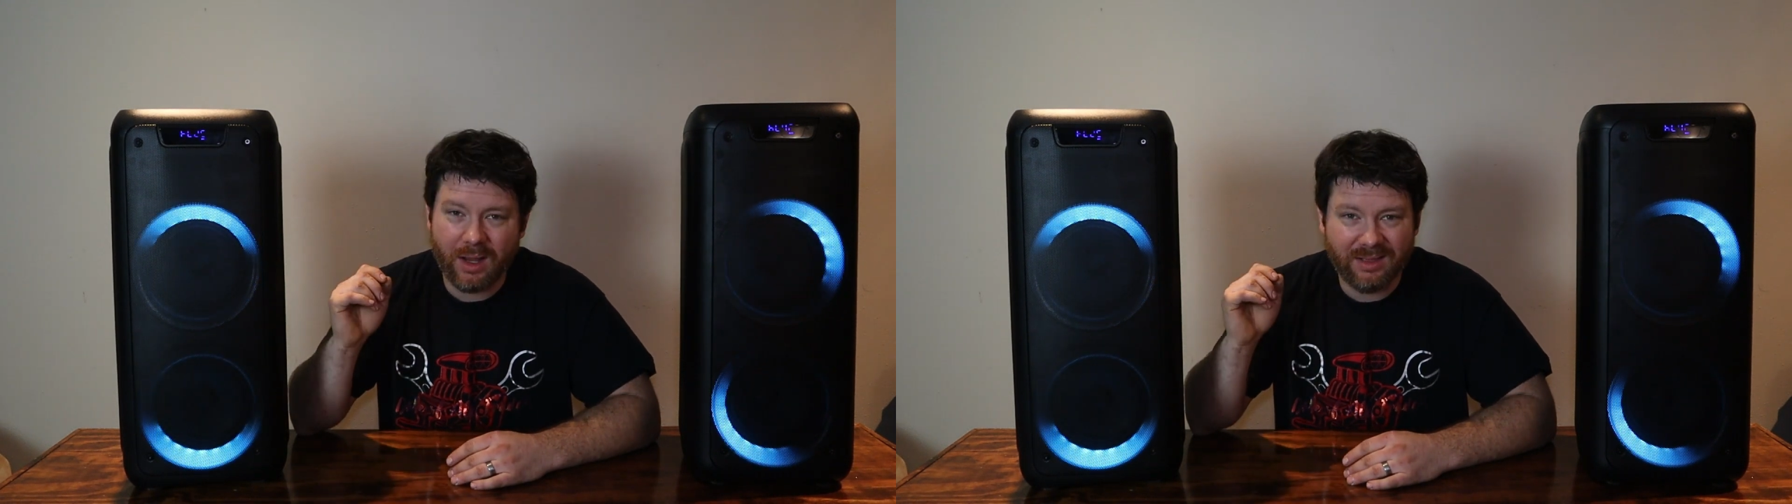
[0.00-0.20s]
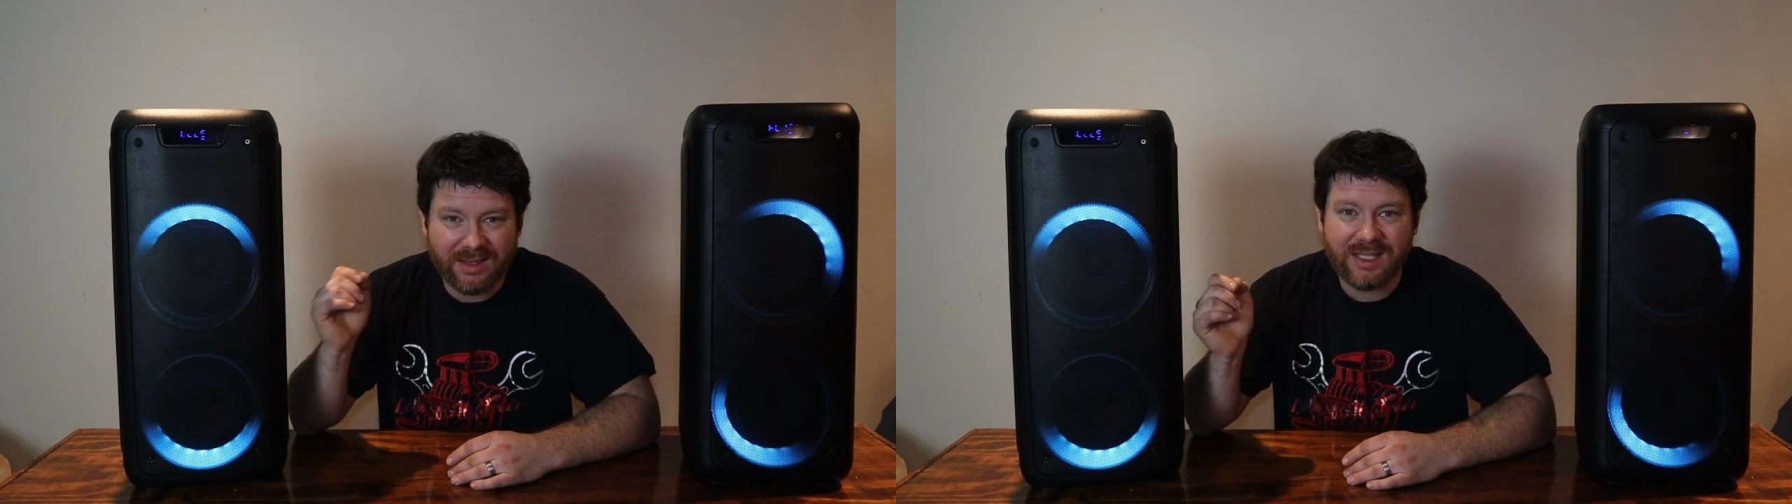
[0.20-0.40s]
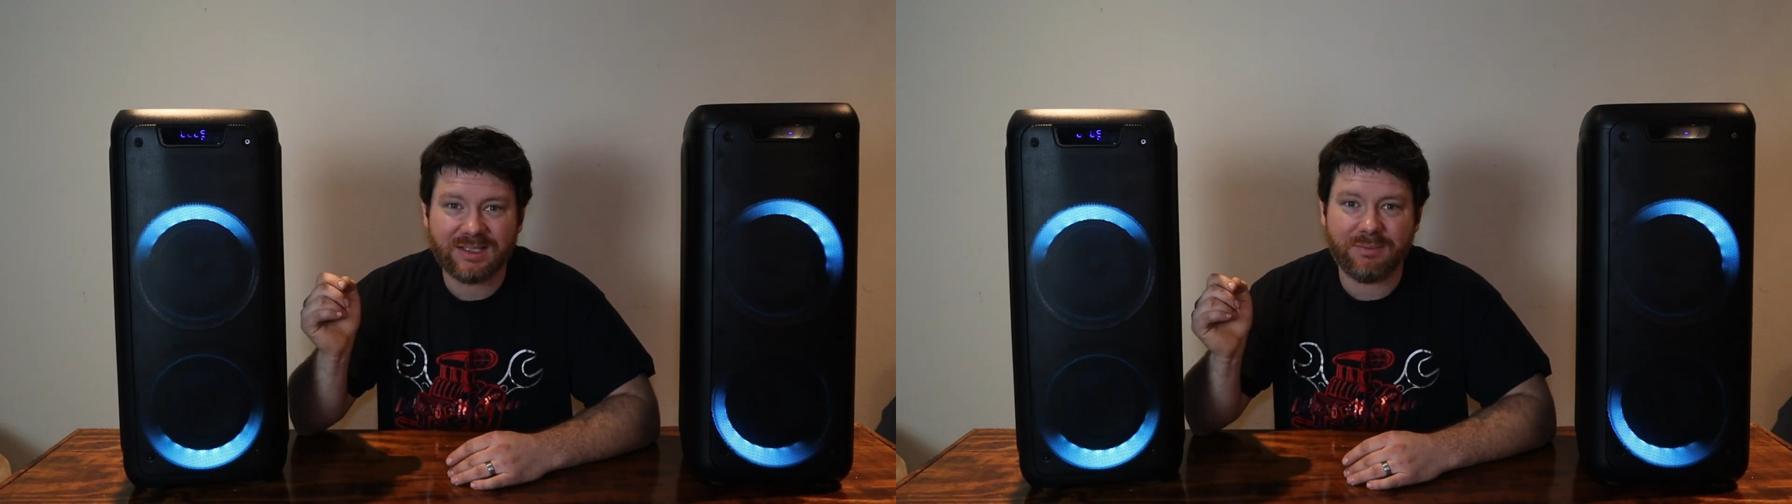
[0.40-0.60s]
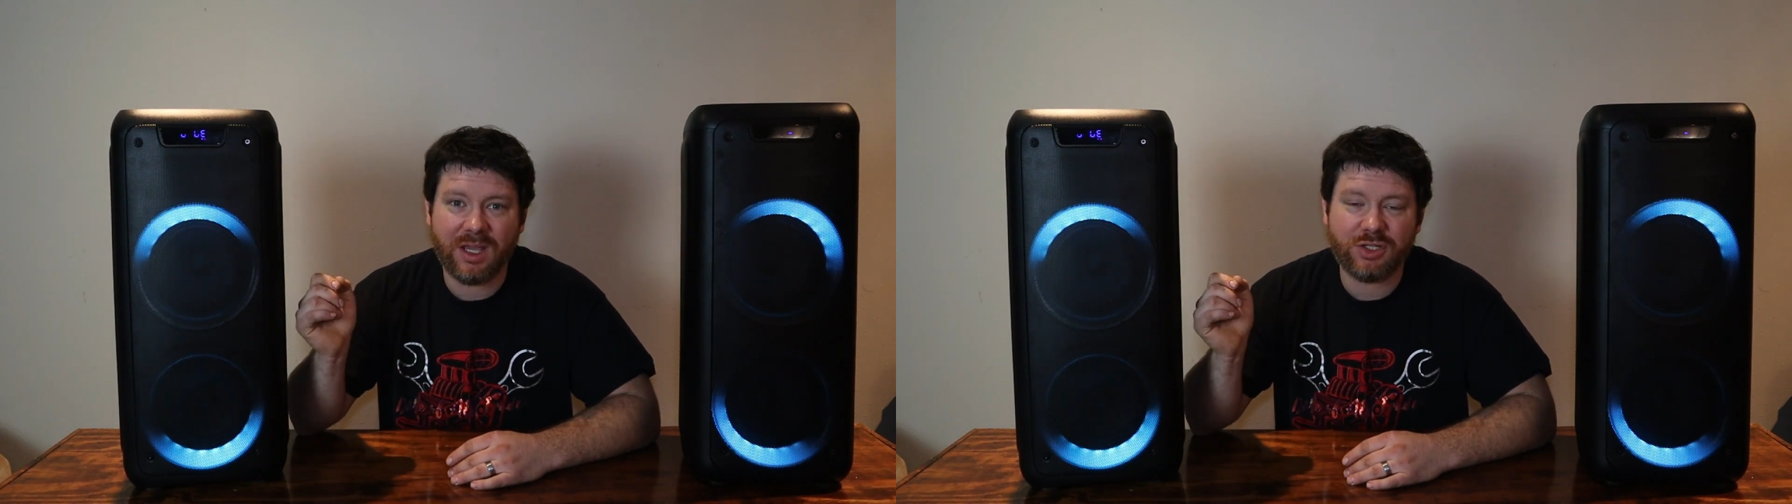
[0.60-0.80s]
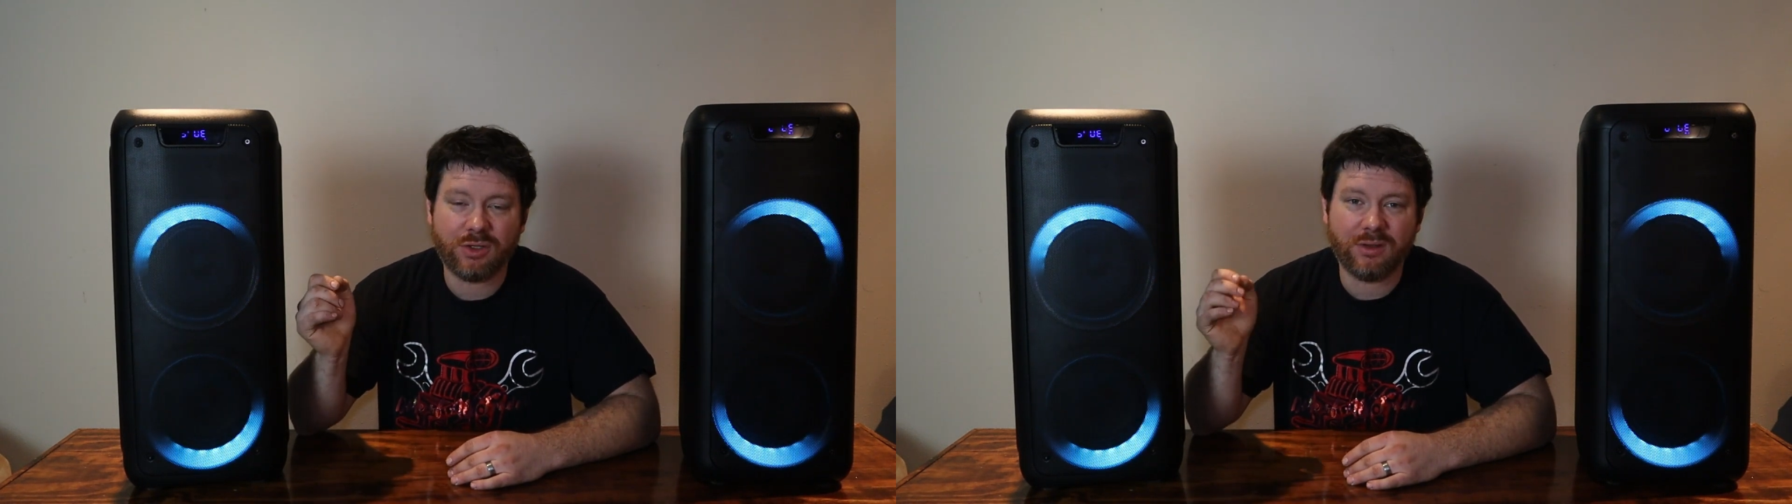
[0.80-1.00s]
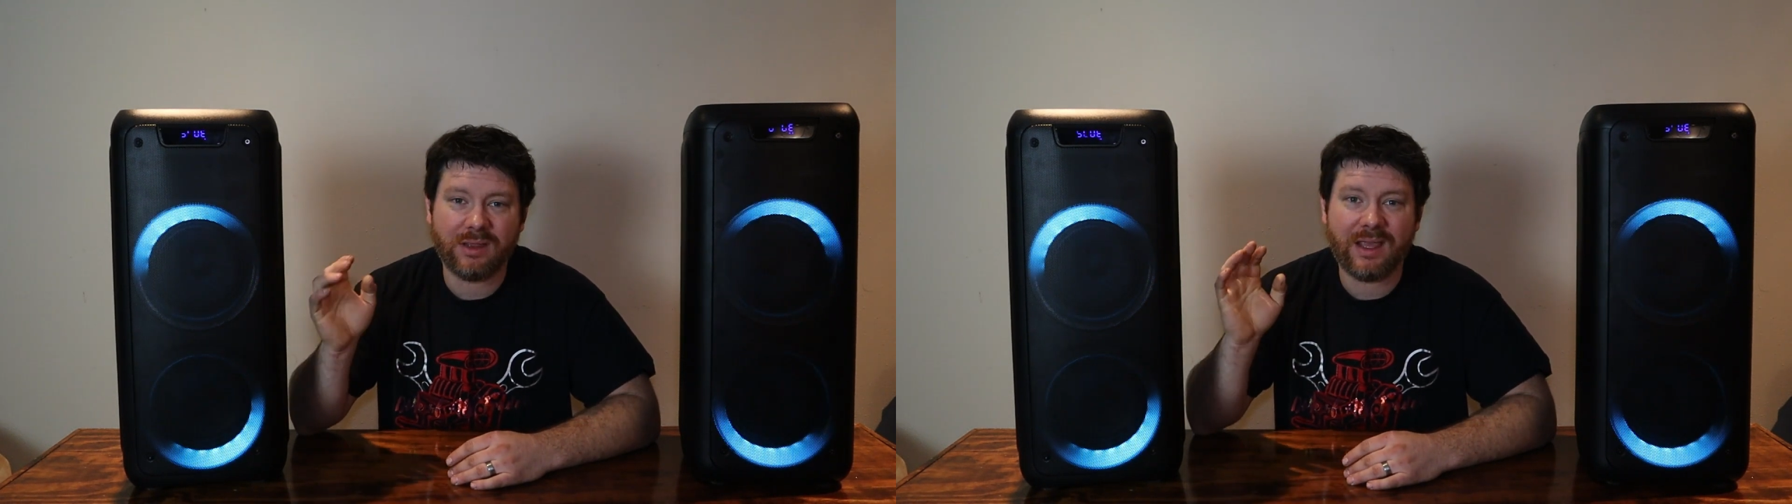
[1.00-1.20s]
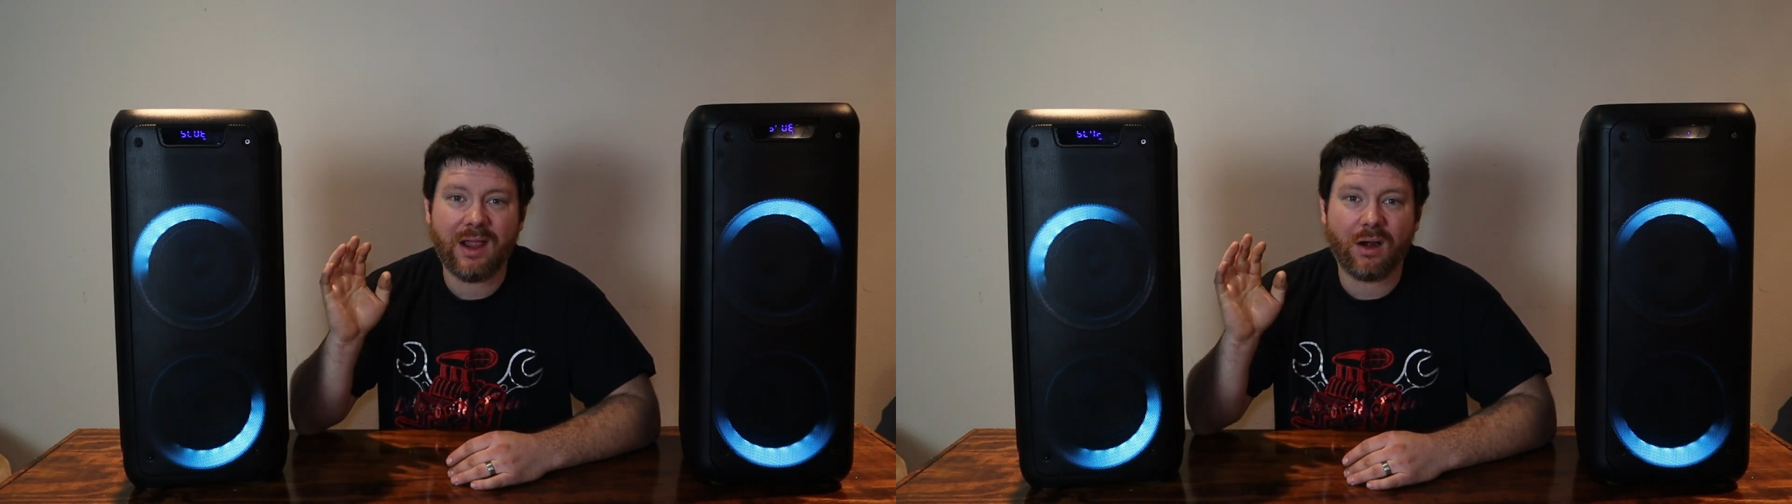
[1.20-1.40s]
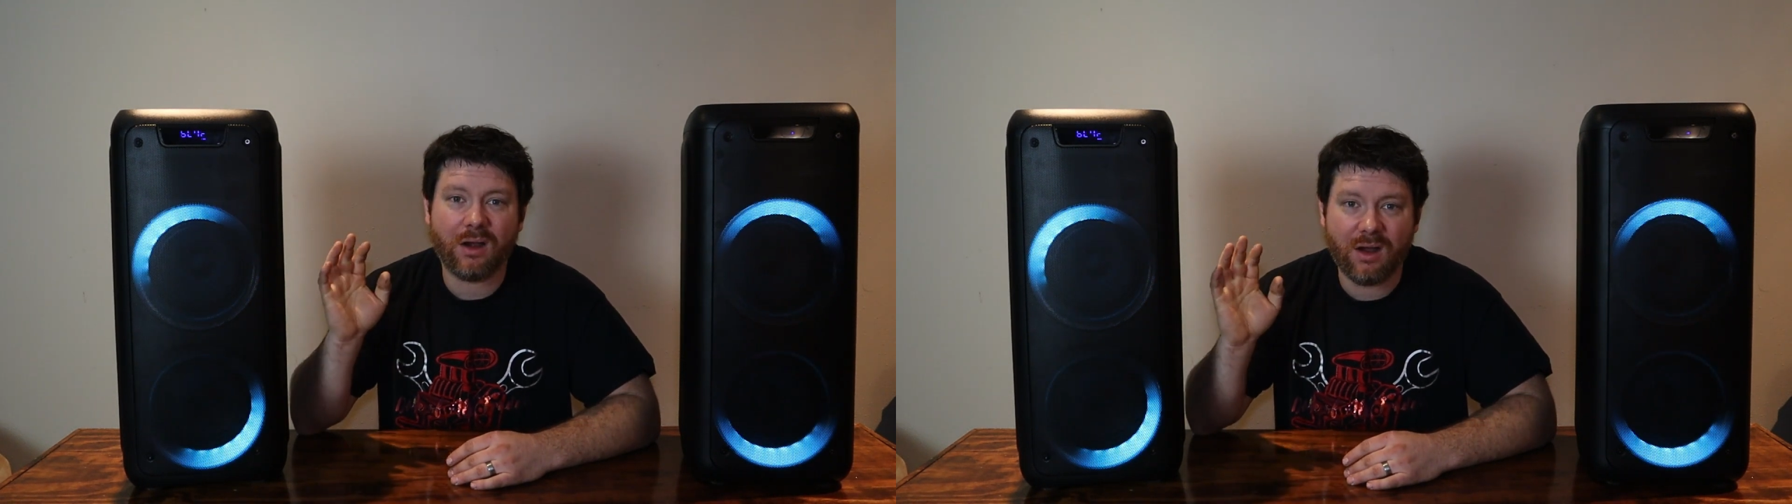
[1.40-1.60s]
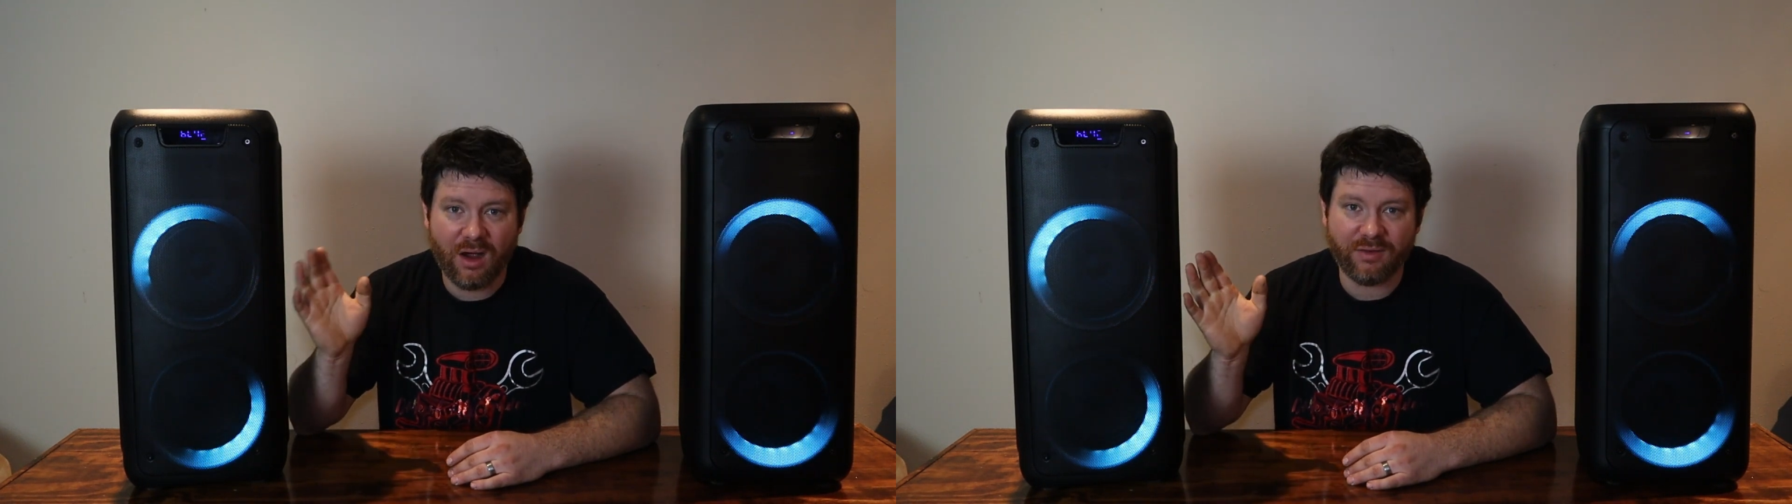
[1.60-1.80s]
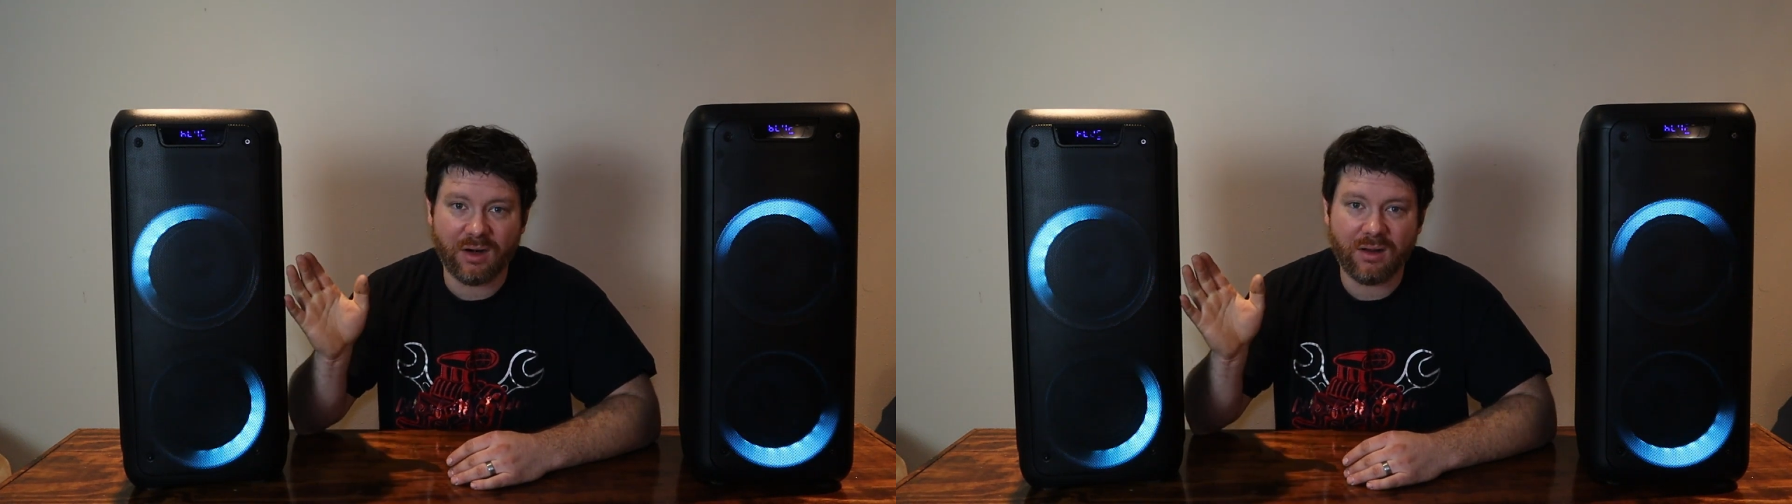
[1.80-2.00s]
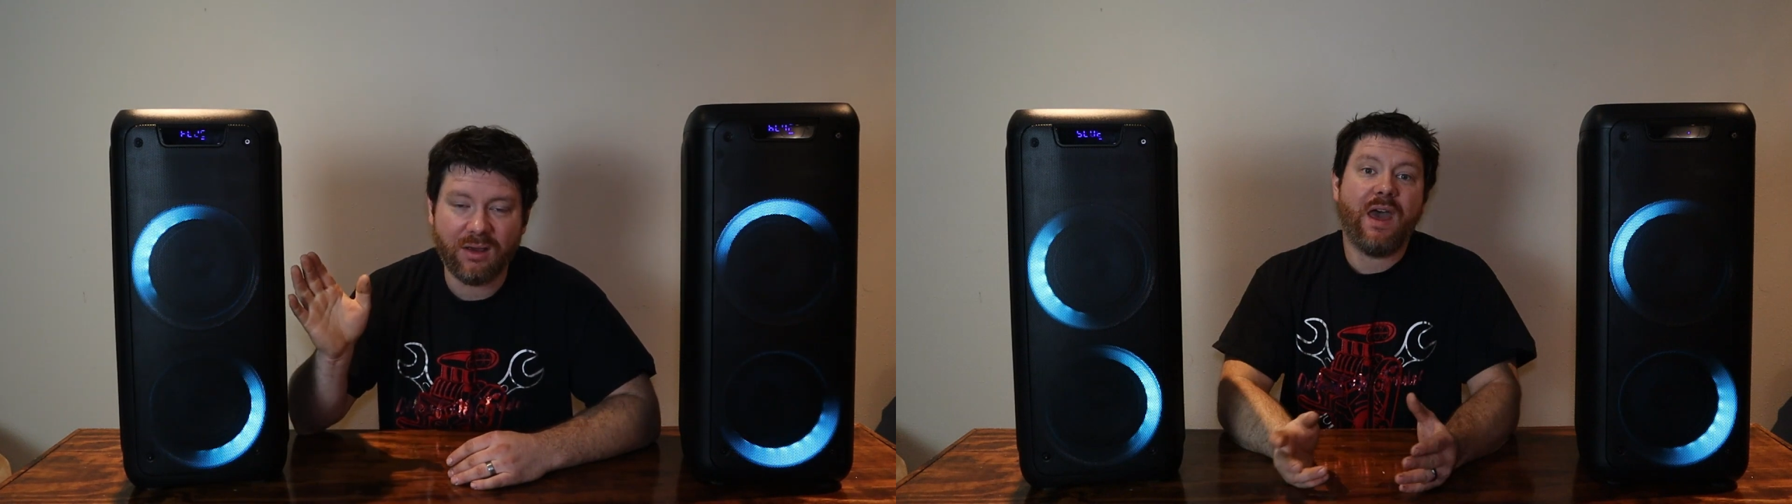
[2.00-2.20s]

at least make sure that they are covered.